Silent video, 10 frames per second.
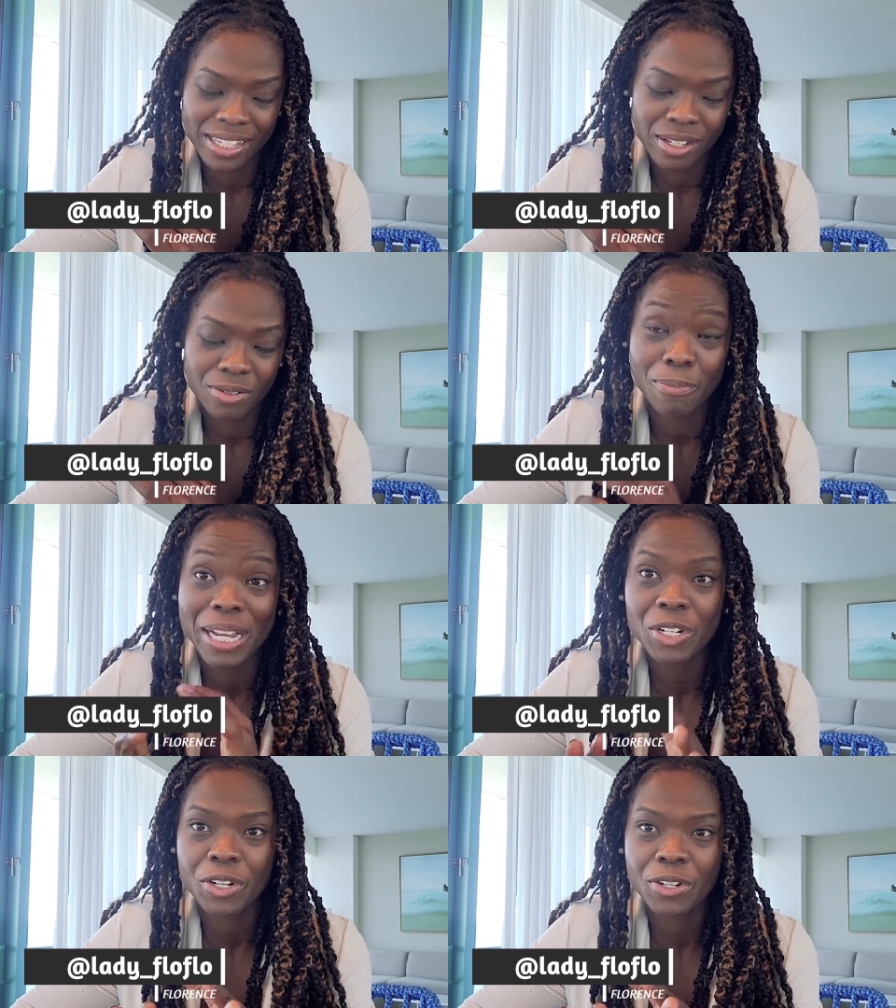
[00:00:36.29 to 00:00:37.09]
So
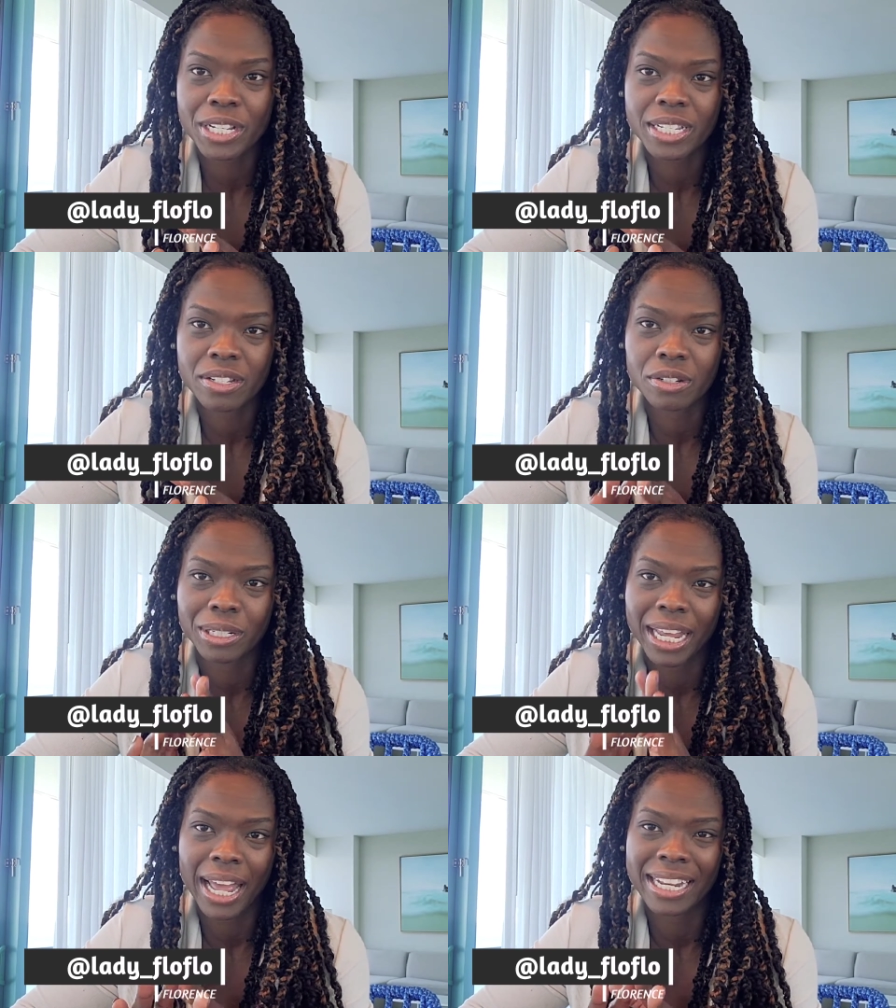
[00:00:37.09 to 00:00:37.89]
make sure you listen to
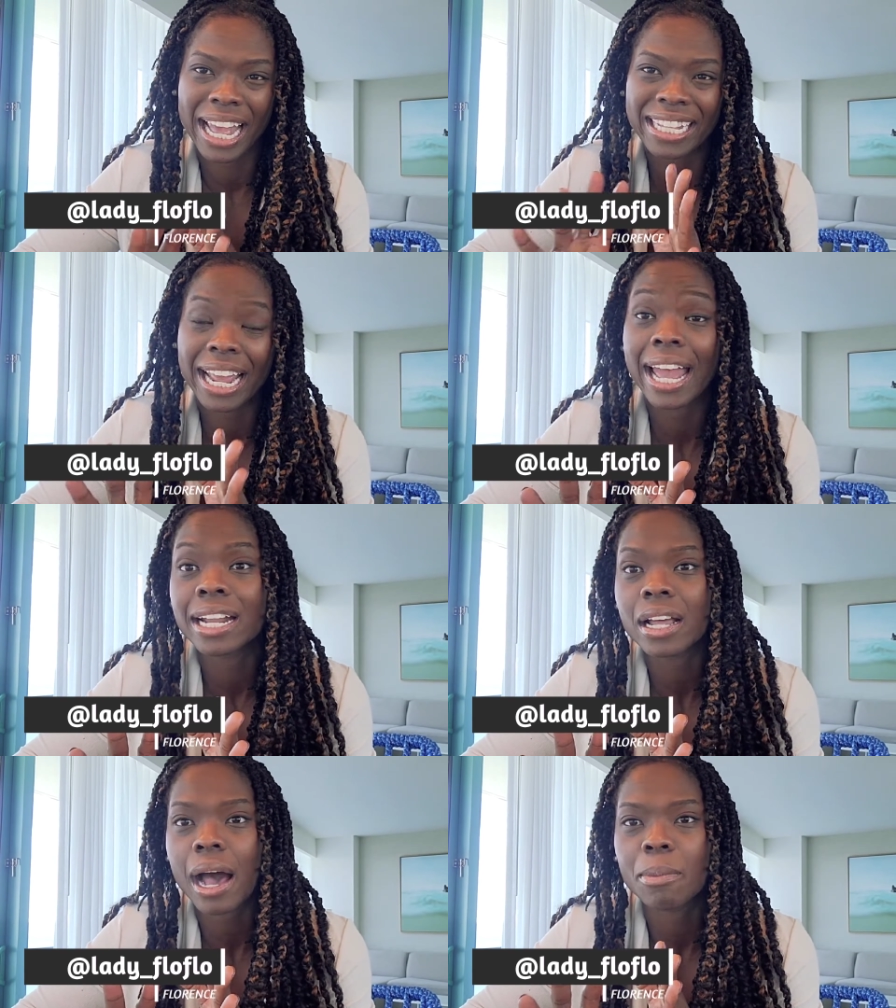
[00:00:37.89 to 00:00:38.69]
the end. At the
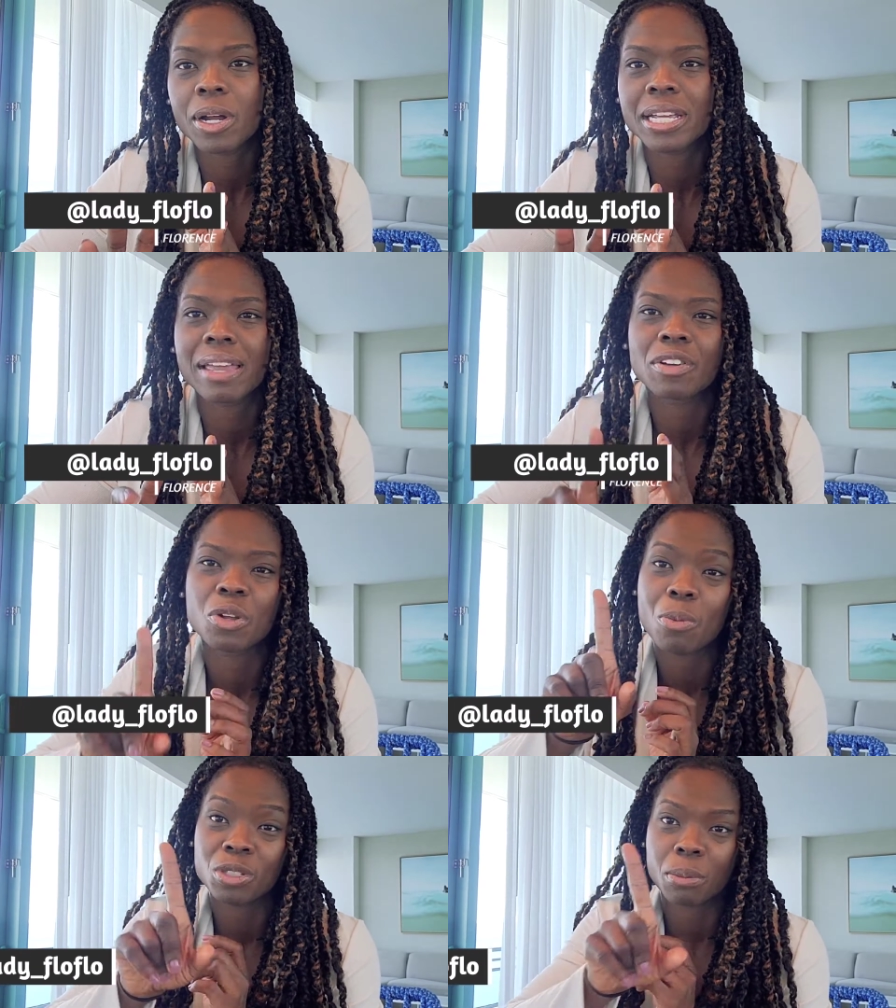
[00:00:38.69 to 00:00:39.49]
end, I'm going to give you
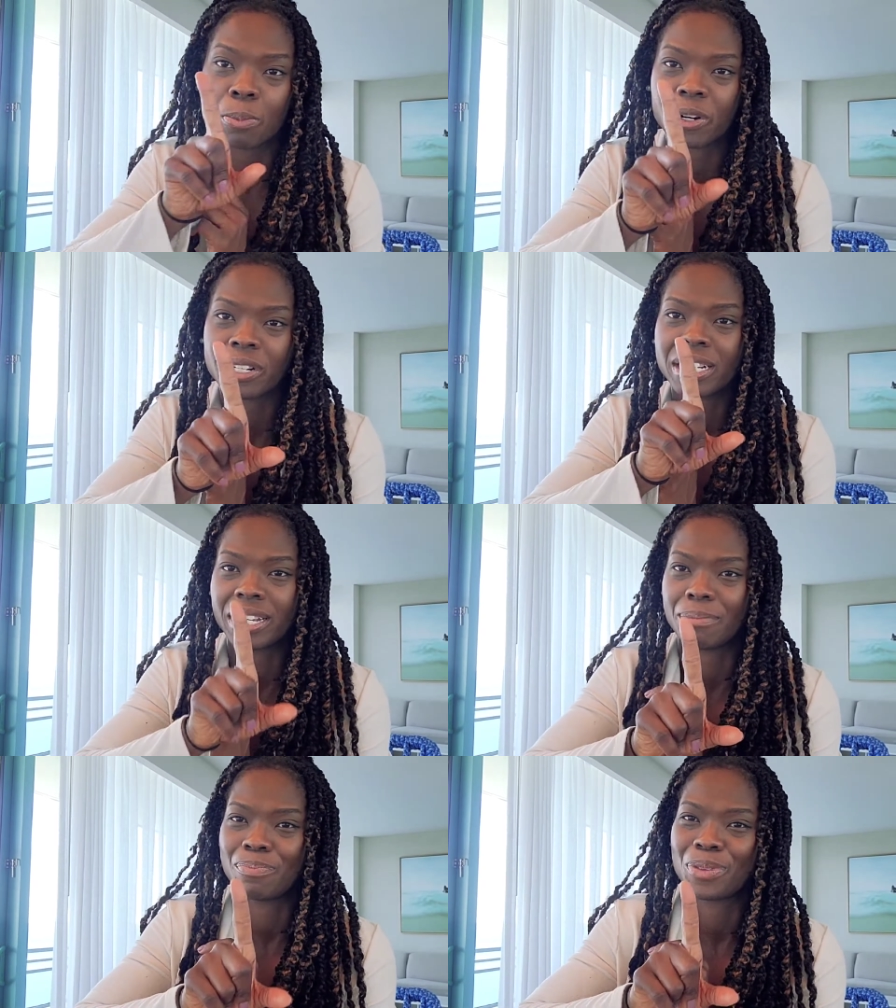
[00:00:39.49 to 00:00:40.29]
the most important tip.